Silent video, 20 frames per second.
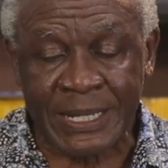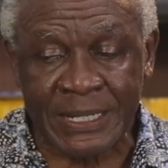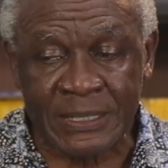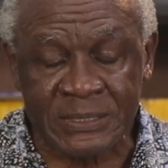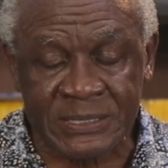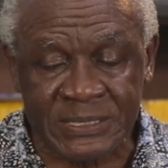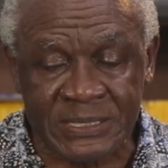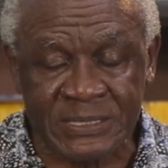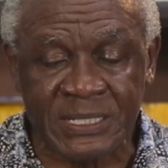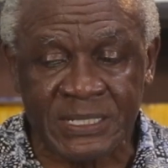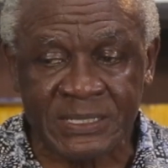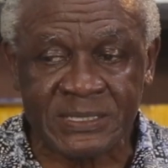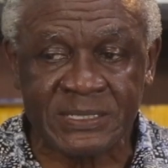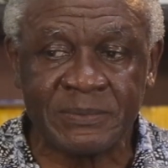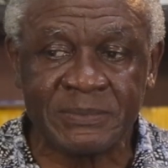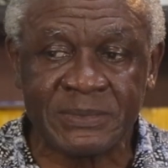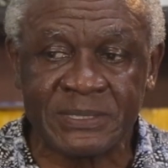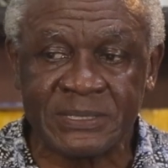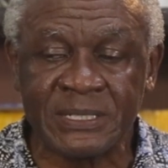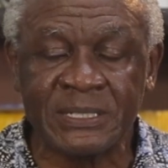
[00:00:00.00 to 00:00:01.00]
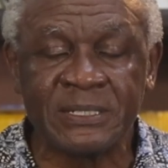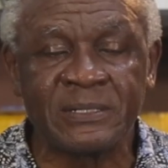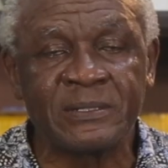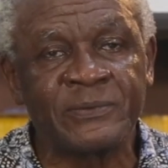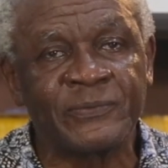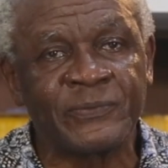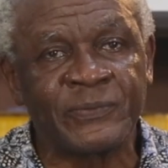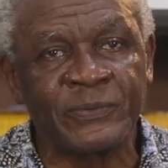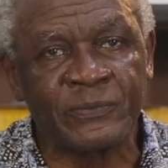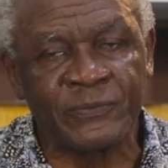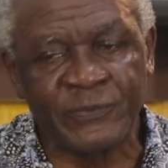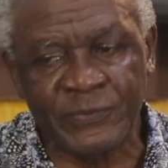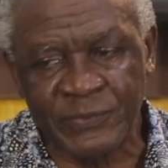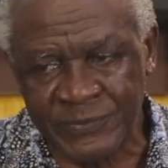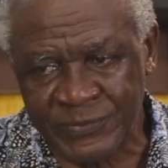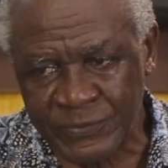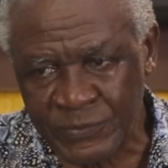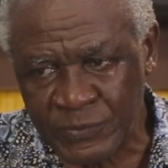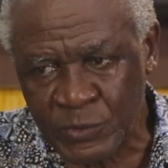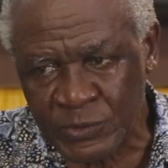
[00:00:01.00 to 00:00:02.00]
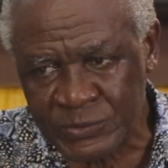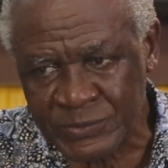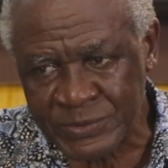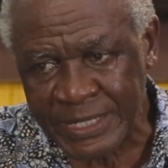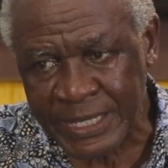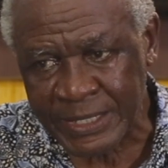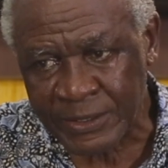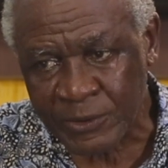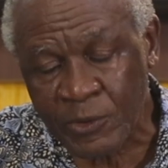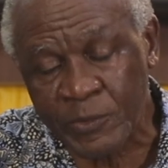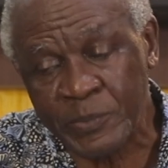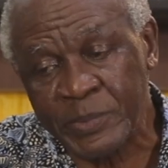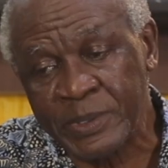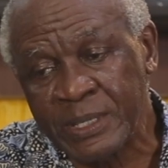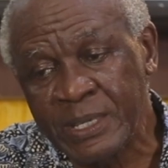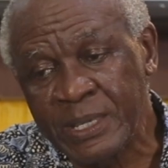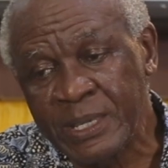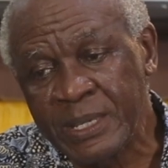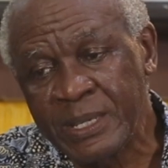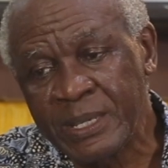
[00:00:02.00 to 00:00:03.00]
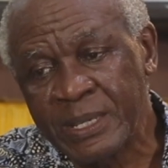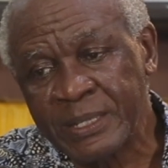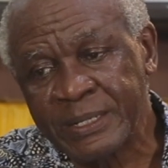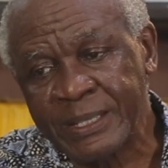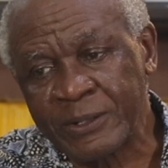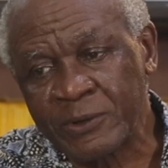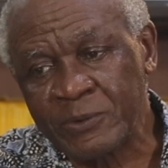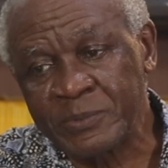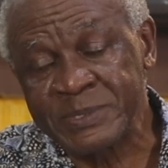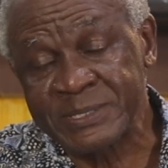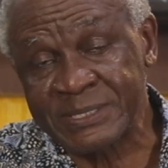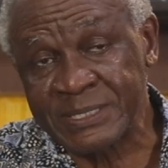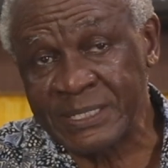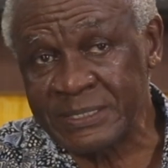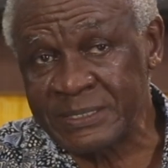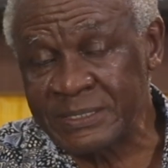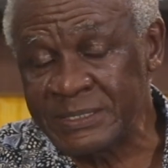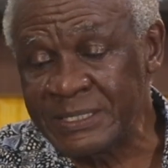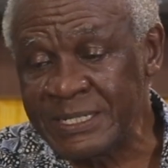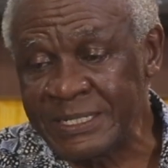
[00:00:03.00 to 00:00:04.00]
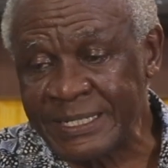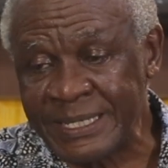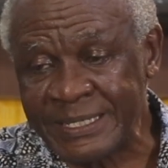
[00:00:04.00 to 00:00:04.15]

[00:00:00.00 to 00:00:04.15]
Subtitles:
can see the same trend if we go to Nairobi. Nairobi started in